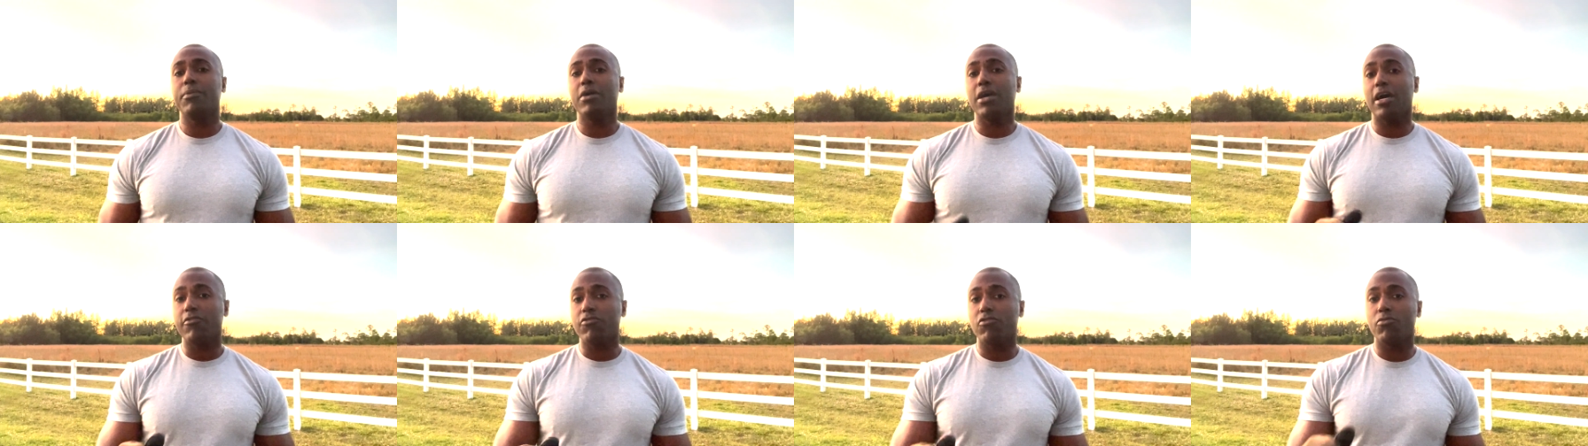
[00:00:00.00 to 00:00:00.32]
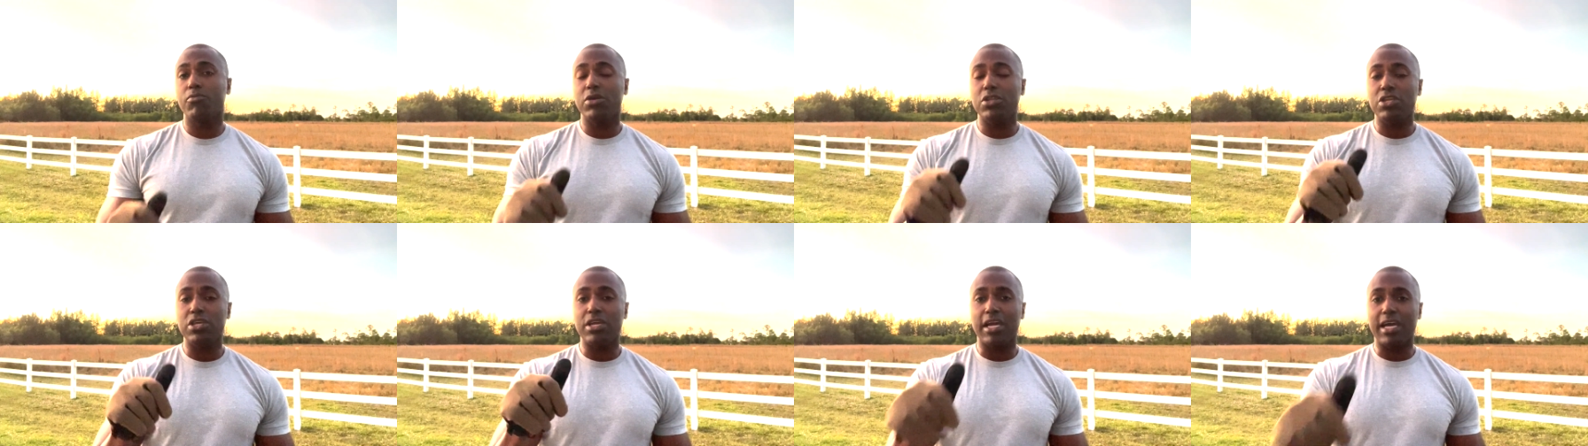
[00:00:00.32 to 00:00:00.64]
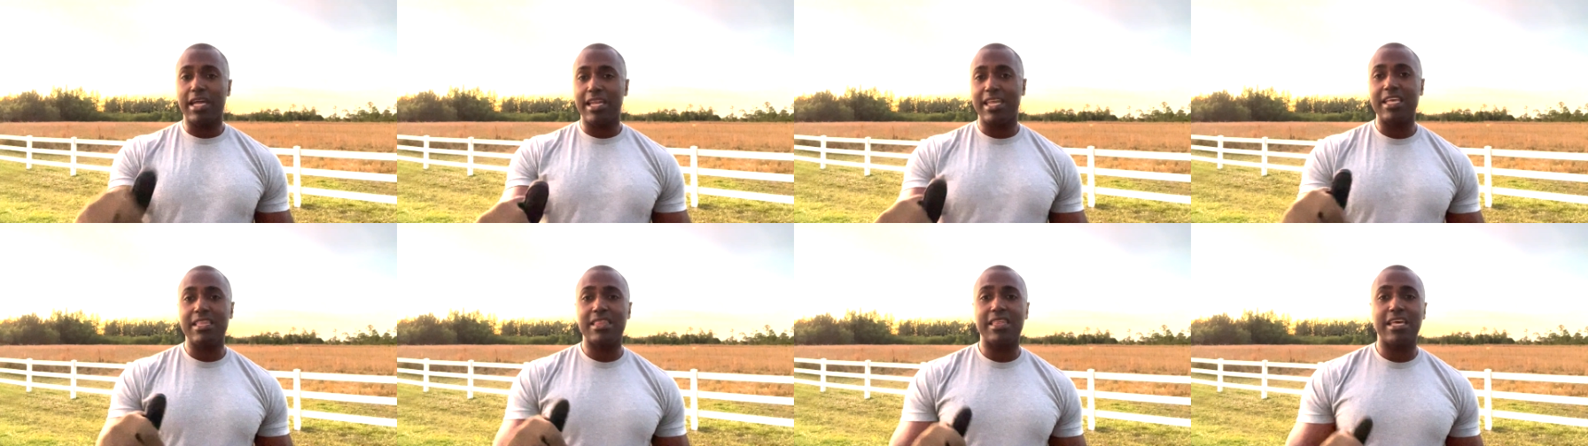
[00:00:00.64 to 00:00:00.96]
God forbid you
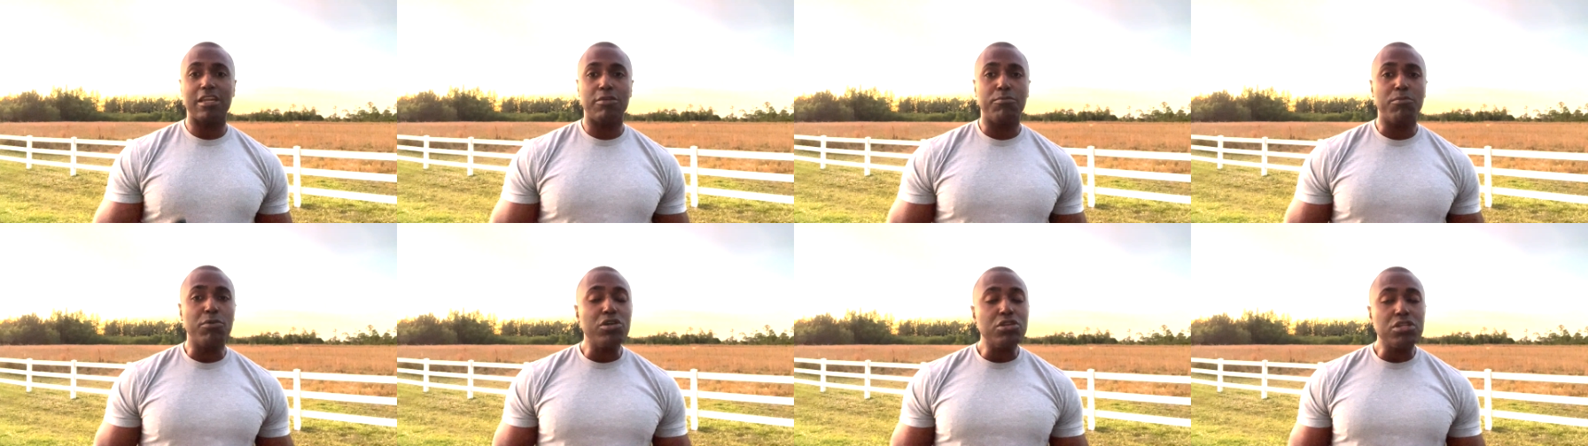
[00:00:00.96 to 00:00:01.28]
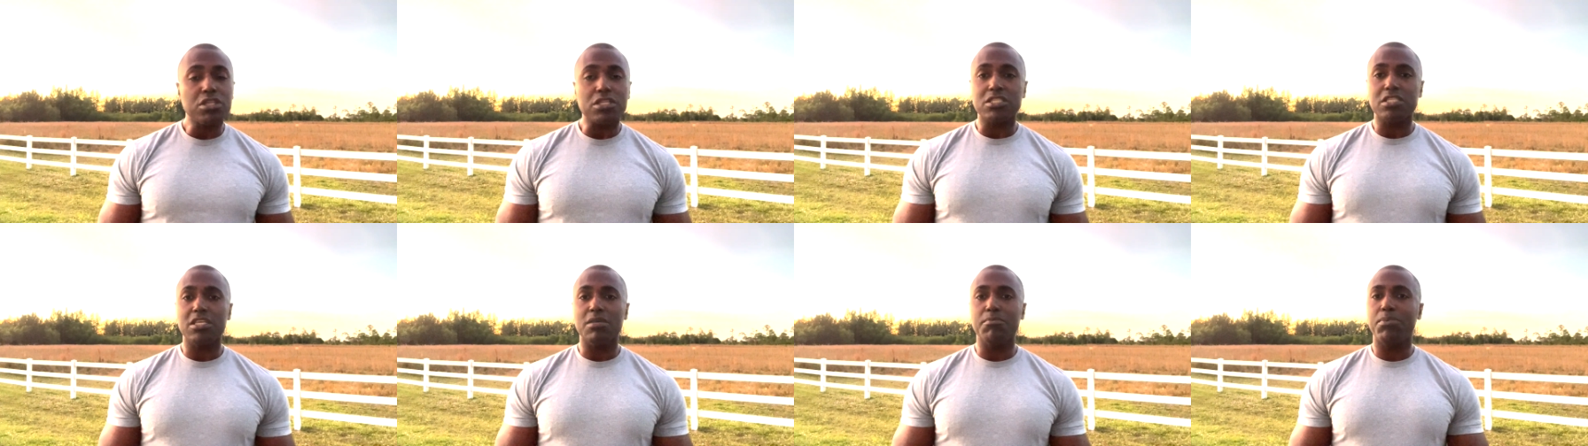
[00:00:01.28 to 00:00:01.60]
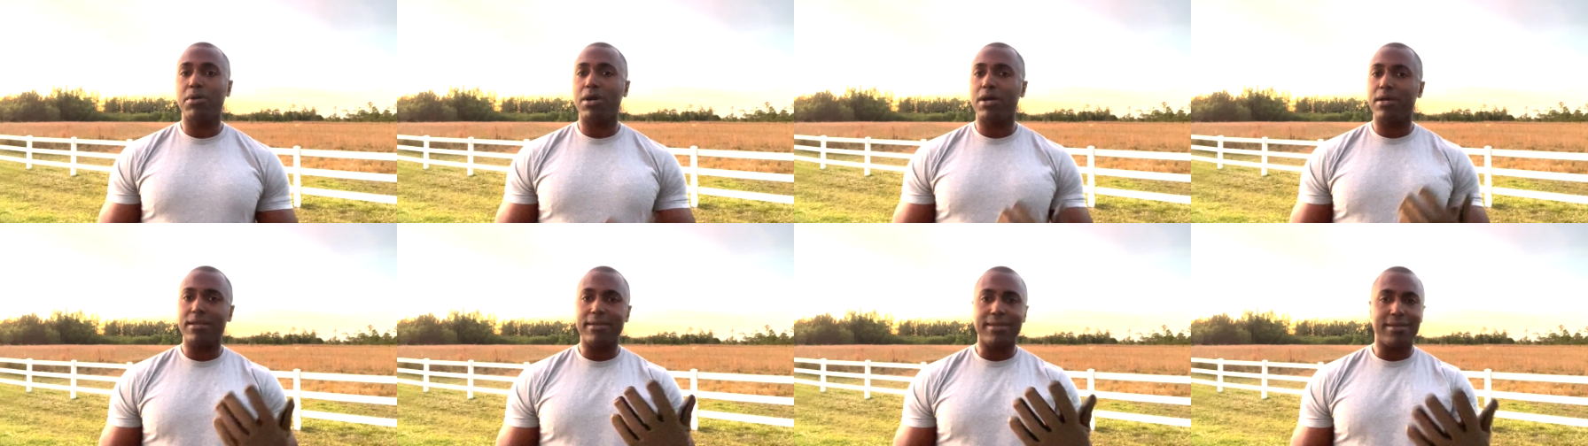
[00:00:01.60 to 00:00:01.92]
gotta hit that emergency
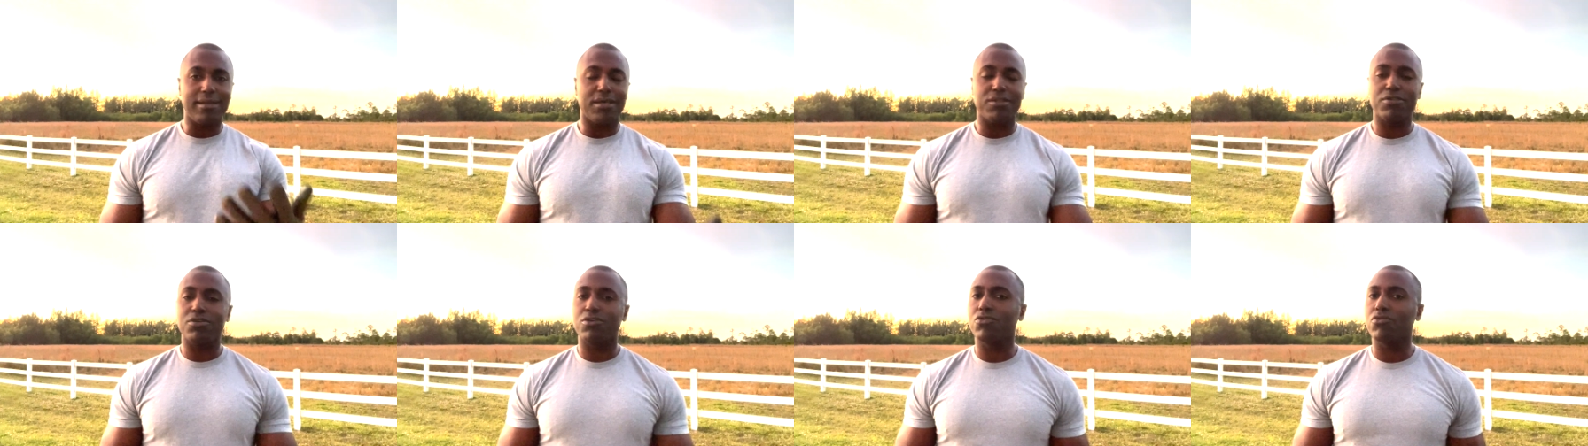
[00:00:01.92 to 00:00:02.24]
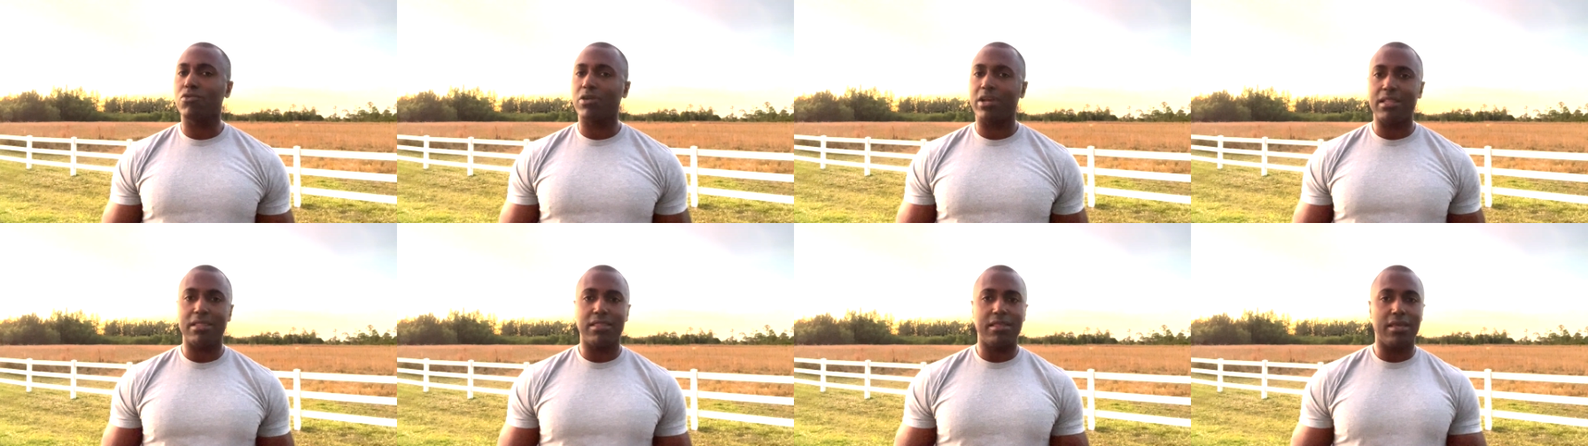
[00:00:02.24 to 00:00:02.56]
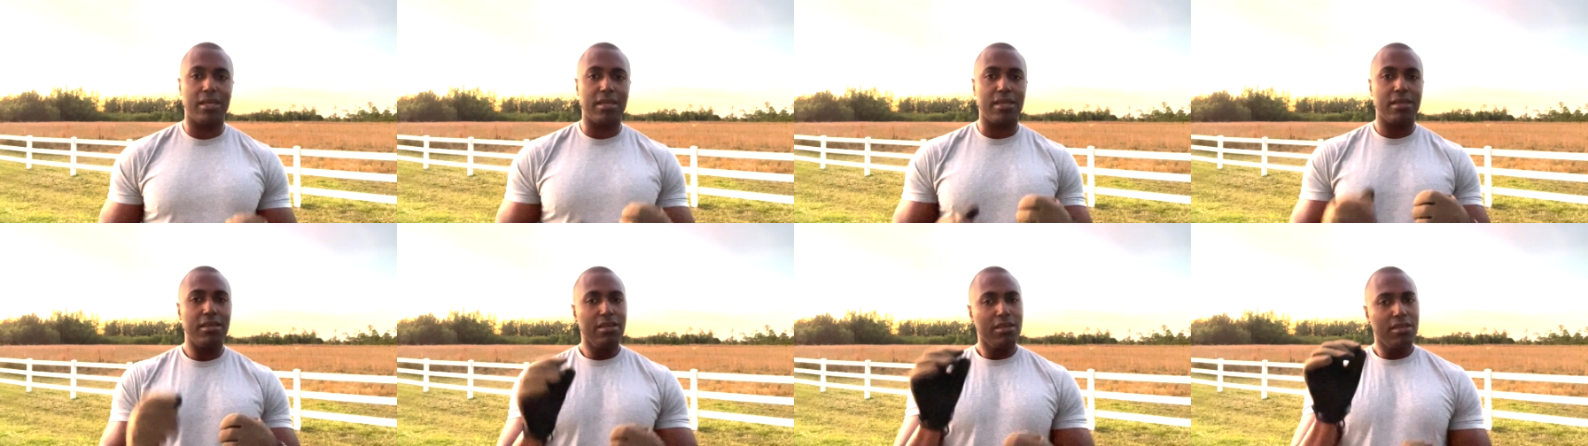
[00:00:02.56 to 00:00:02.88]
button, another great
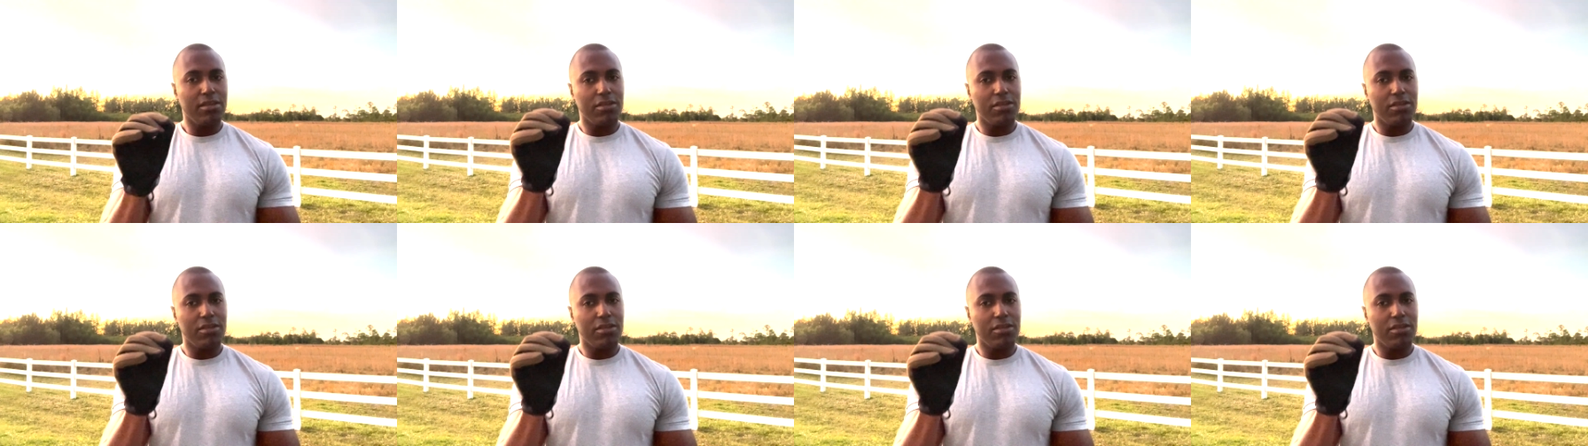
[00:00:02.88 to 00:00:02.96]
thing.